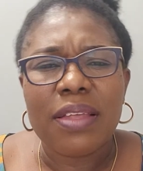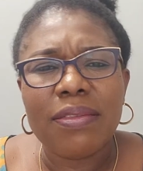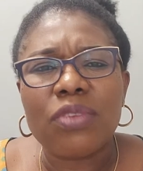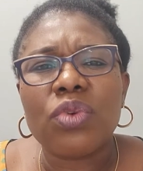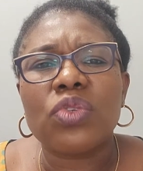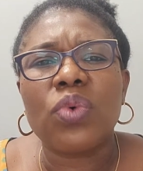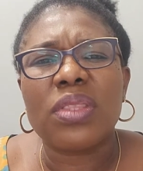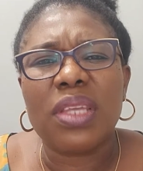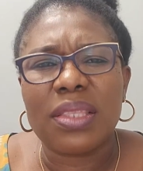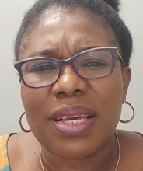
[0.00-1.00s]
this was one
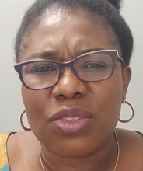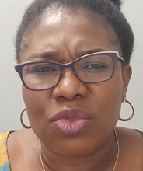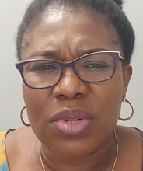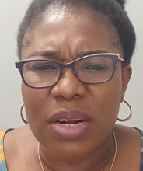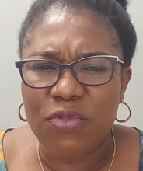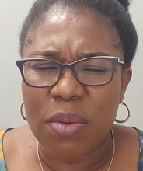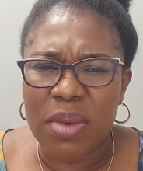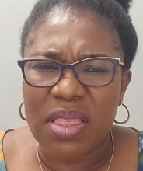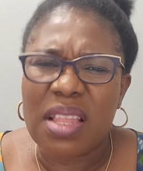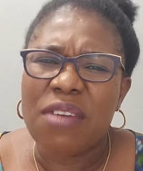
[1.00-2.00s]
thing that stood out for
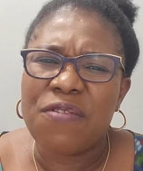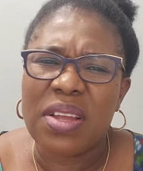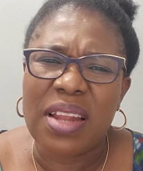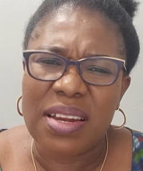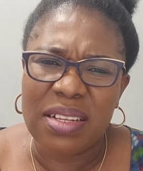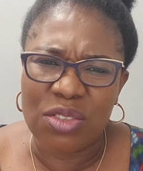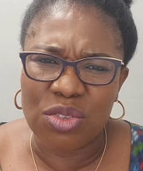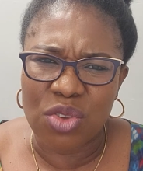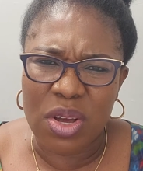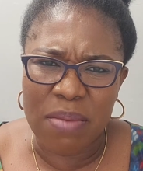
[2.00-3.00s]
me that I felt I need to
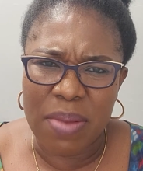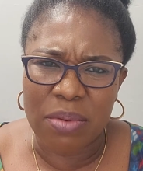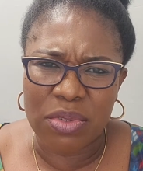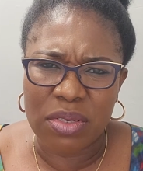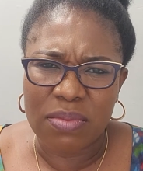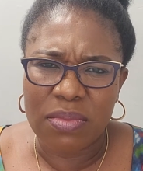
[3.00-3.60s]
talk about.